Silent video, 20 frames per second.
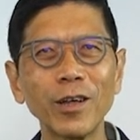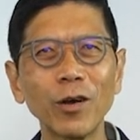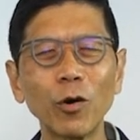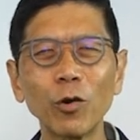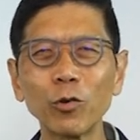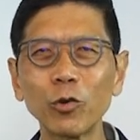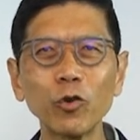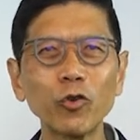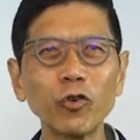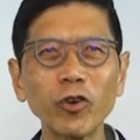
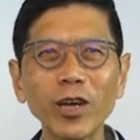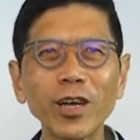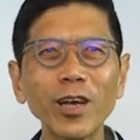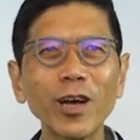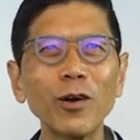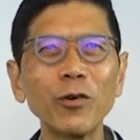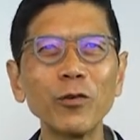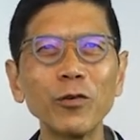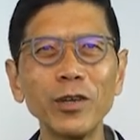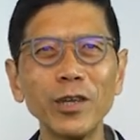or to check
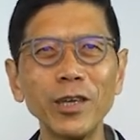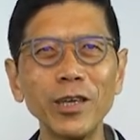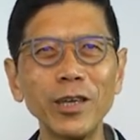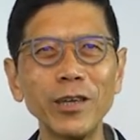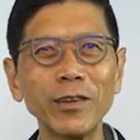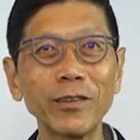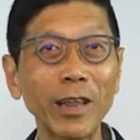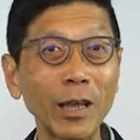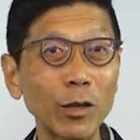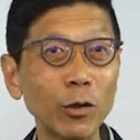out
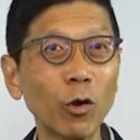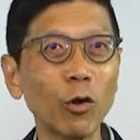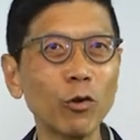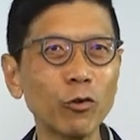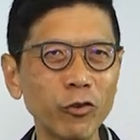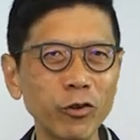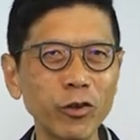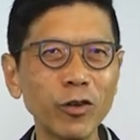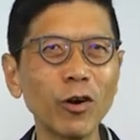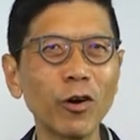the
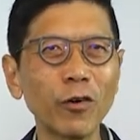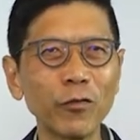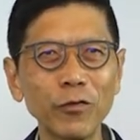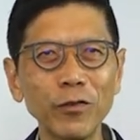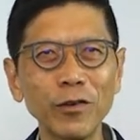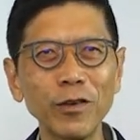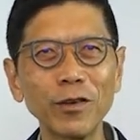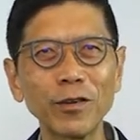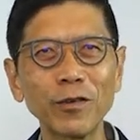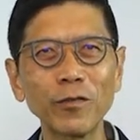Technology
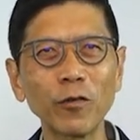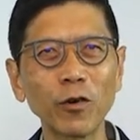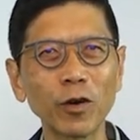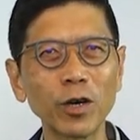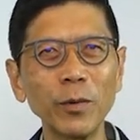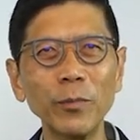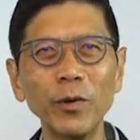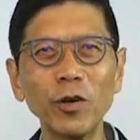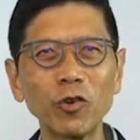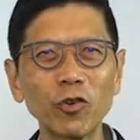Office for
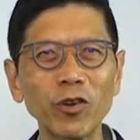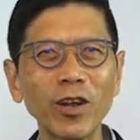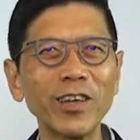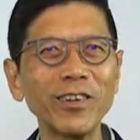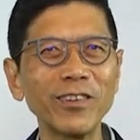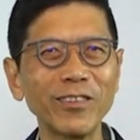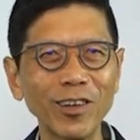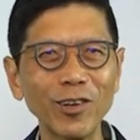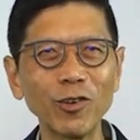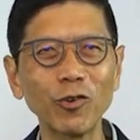
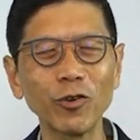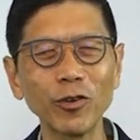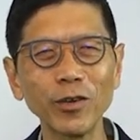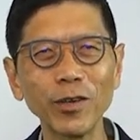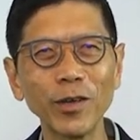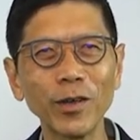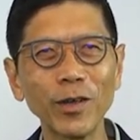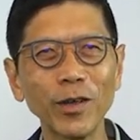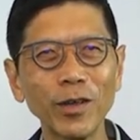Commercialization